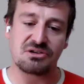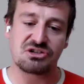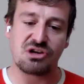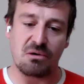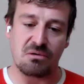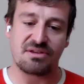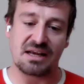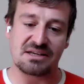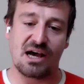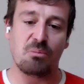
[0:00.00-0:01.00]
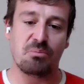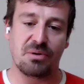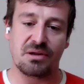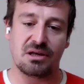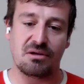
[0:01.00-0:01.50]
stoke things up.
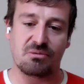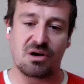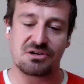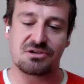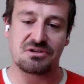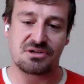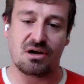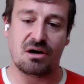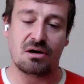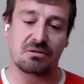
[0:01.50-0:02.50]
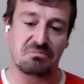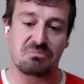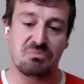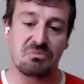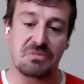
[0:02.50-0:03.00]
But, the Russians are
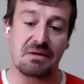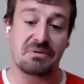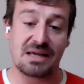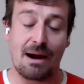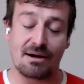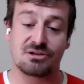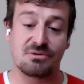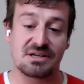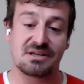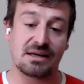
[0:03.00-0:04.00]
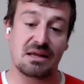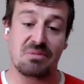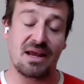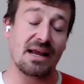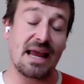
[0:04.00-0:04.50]
characteristically
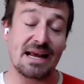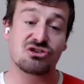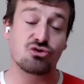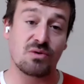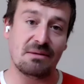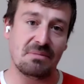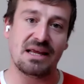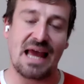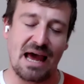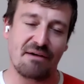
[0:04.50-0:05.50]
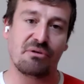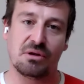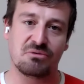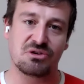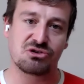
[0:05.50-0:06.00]
being extremely
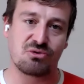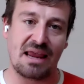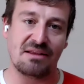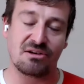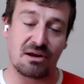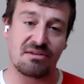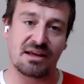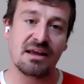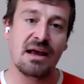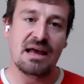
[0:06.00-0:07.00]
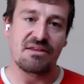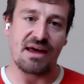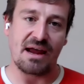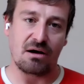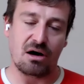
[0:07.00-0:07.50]
careful and restrained. And I think
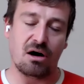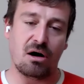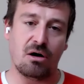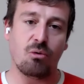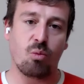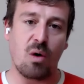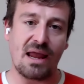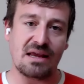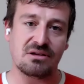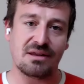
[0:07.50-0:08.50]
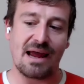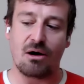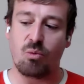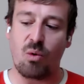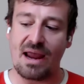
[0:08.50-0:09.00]
they are
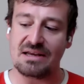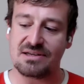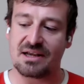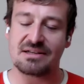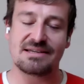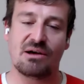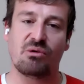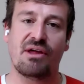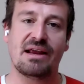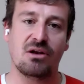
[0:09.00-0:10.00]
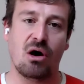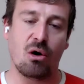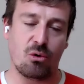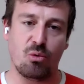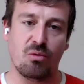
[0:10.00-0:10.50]
waiting until they
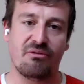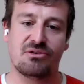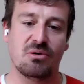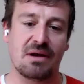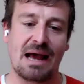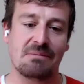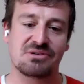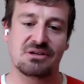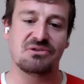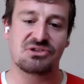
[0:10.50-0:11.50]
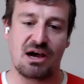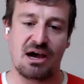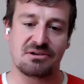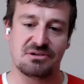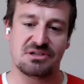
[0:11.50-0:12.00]
know to an absolute
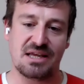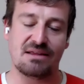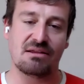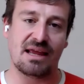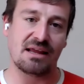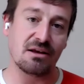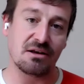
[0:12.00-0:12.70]
certainty that